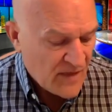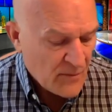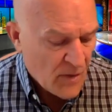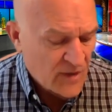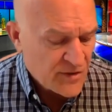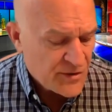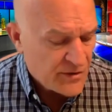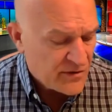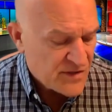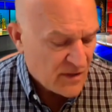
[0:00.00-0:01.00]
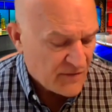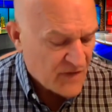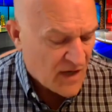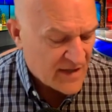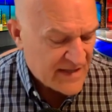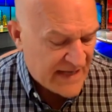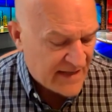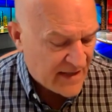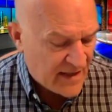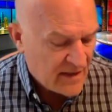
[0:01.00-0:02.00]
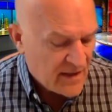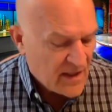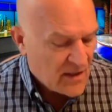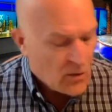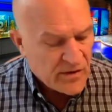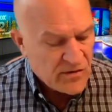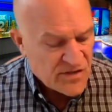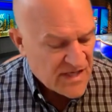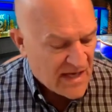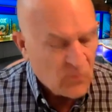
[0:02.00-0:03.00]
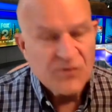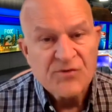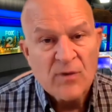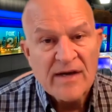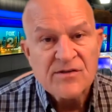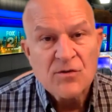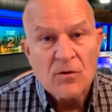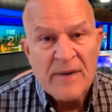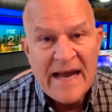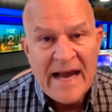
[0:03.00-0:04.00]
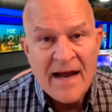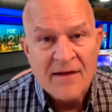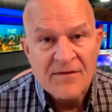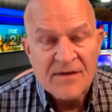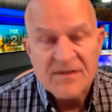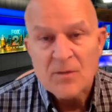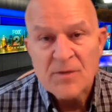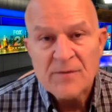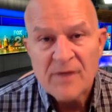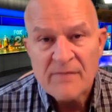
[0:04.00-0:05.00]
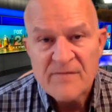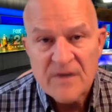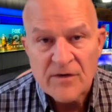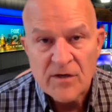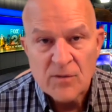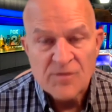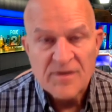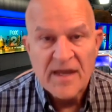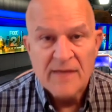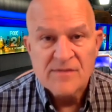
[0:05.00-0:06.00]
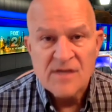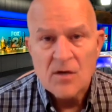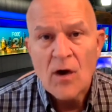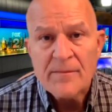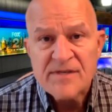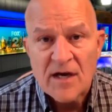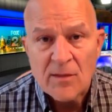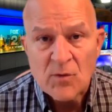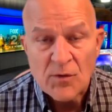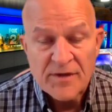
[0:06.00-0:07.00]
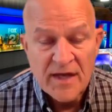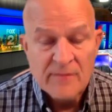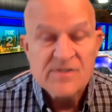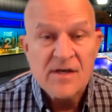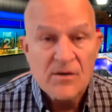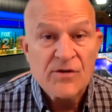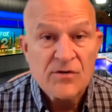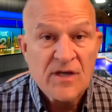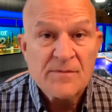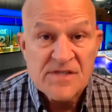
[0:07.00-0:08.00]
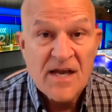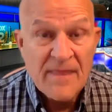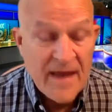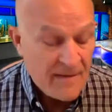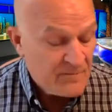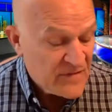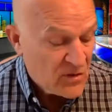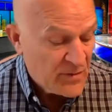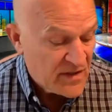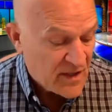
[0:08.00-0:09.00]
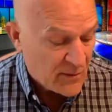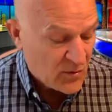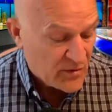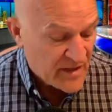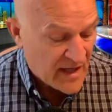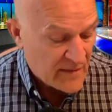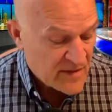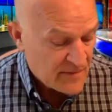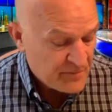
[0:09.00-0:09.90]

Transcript: Monitor your self talk daily. What you say will direct your path. I tell people I'm very good with names. They go, I'm terrible with names. And I go, You keep saying that, you'll be terrible with names.